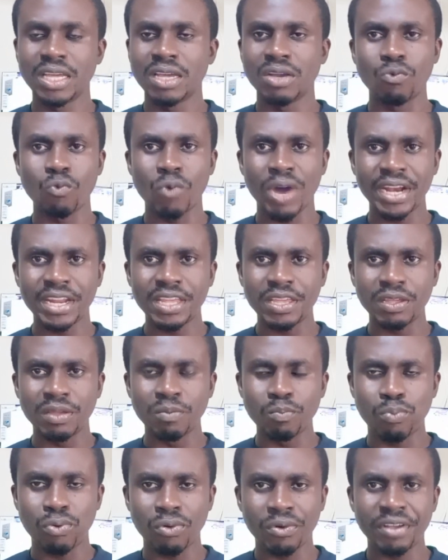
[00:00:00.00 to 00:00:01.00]
One
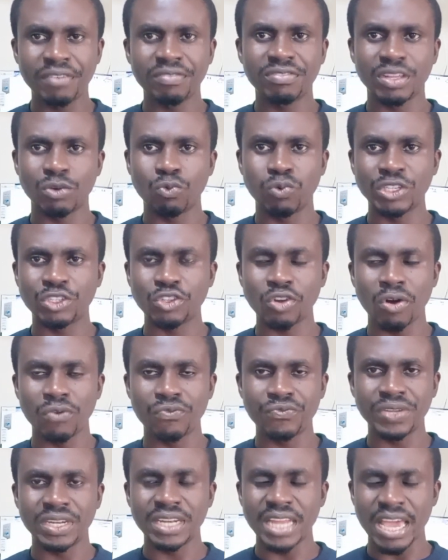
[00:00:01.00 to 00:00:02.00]
important thing which
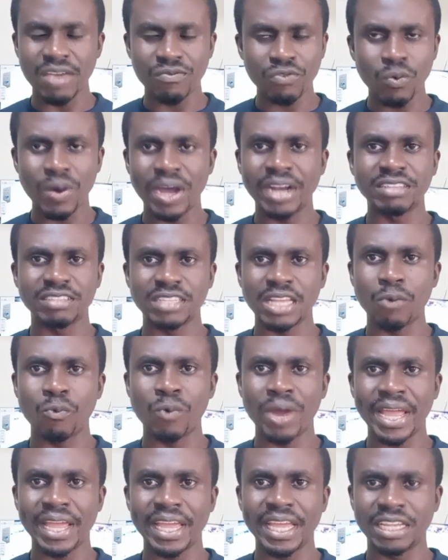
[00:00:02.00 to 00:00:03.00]
often everyone is
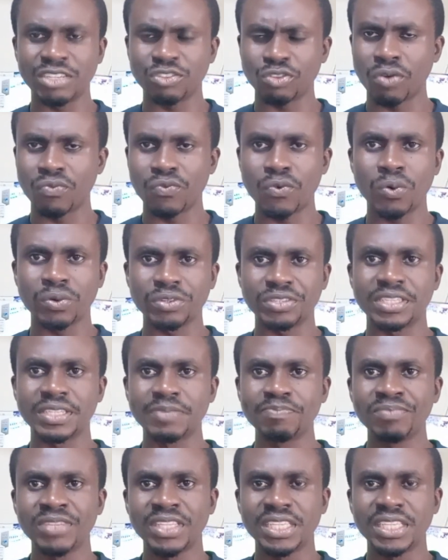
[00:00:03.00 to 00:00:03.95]
aware is of course